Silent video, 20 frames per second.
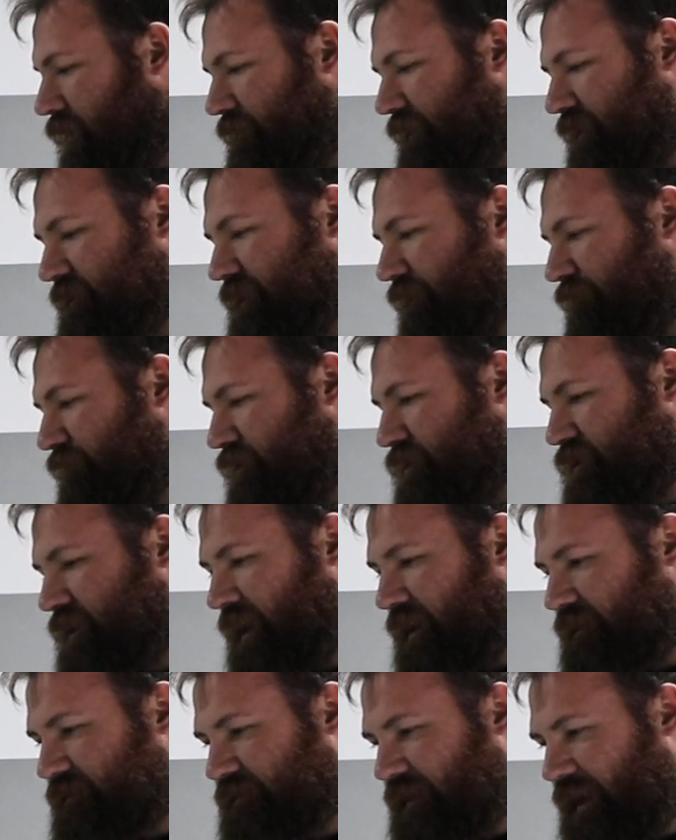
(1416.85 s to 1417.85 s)
there's every
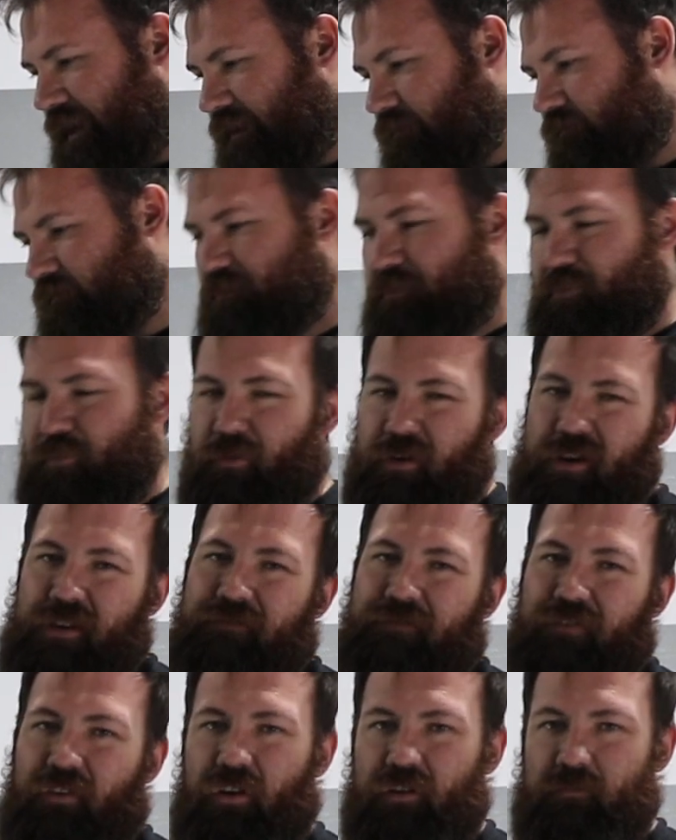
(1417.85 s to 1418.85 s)
chance that it was pretty
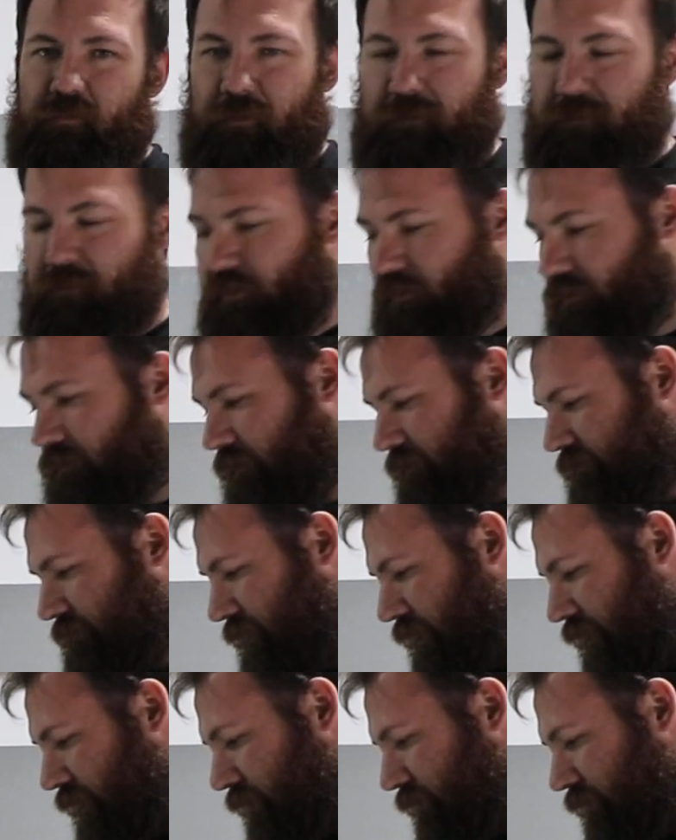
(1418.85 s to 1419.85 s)
flogged before.
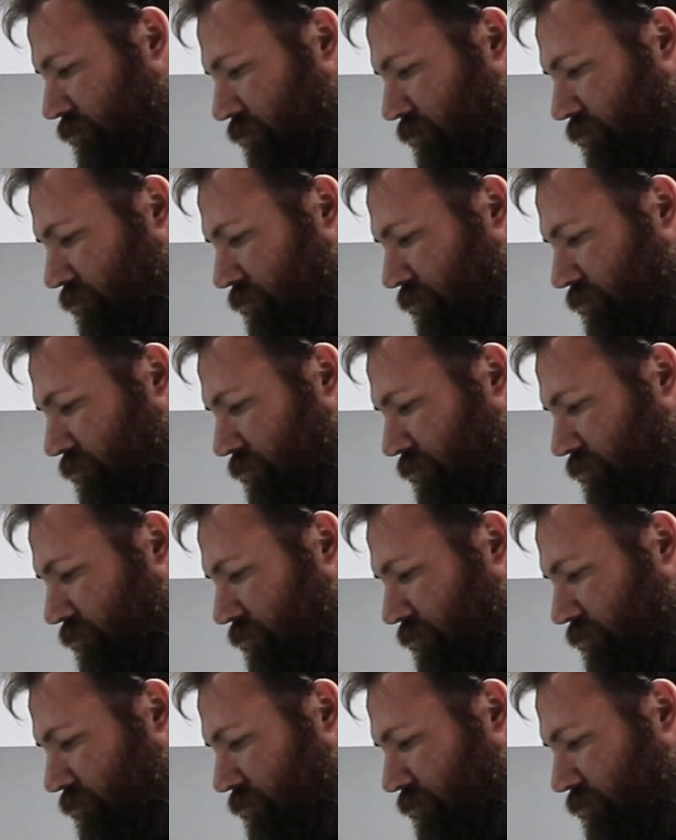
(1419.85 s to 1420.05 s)
So